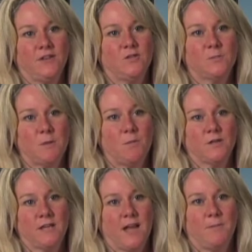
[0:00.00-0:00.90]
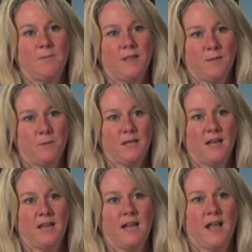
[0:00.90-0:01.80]
you spend more time in the
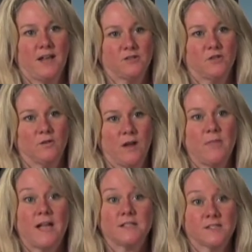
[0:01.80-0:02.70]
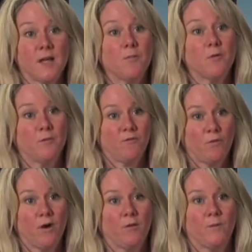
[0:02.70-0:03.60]
beginning as that summer
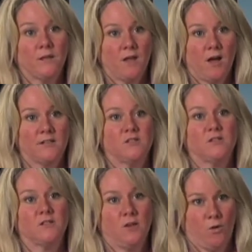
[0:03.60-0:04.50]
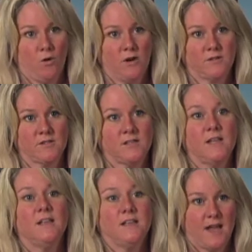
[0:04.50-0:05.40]
before we launch the course.
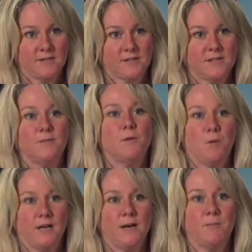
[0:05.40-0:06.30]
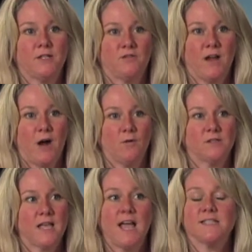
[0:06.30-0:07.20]
Yes, we put in a bunch of
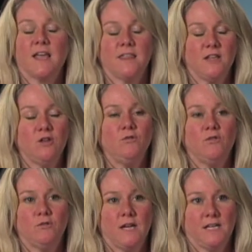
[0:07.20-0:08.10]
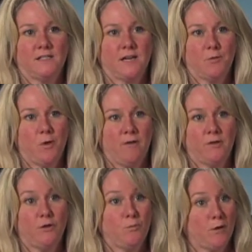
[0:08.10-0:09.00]
hours, as I think you do anytime you have
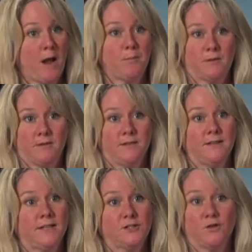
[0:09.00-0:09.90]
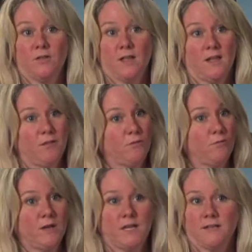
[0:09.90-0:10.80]
a new prep, because you're thinking
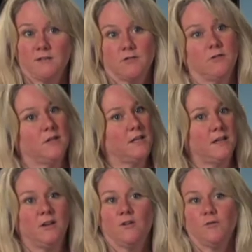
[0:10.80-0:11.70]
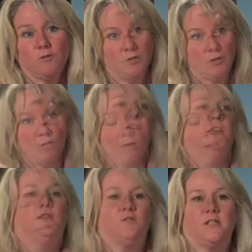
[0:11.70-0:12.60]
through readings, or you're thinking, you do.
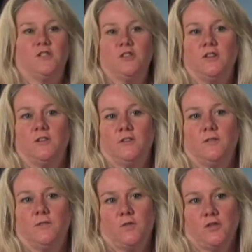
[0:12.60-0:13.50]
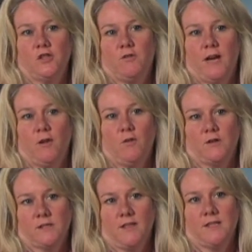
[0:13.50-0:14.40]
In a traditional first-year writing
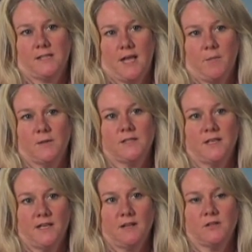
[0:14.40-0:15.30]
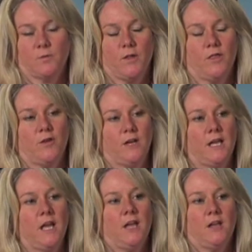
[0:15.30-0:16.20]
course on this campus and in English 130,
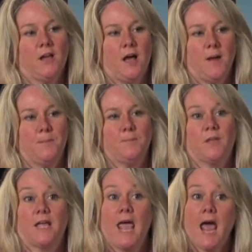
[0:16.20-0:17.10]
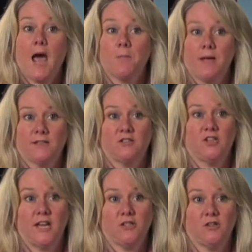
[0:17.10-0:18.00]
the cap has
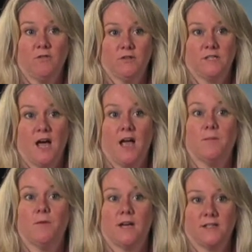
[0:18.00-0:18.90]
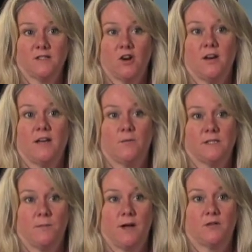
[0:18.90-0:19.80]
changed over time. When I started, it
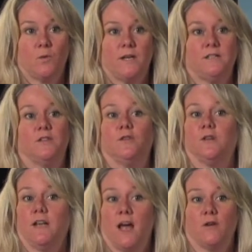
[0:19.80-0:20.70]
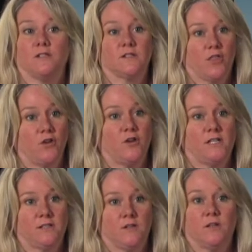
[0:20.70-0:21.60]
was about 22, and now it's 30
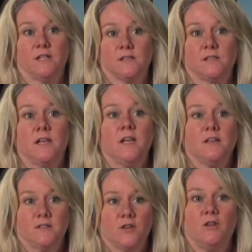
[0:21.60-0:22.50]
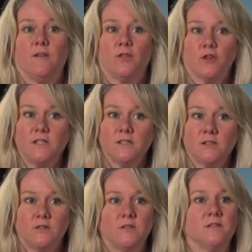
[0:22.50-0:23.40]
students. So you'd have 30
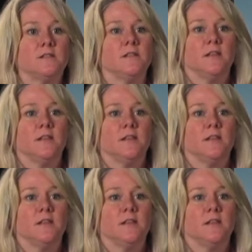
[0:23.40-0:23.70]
students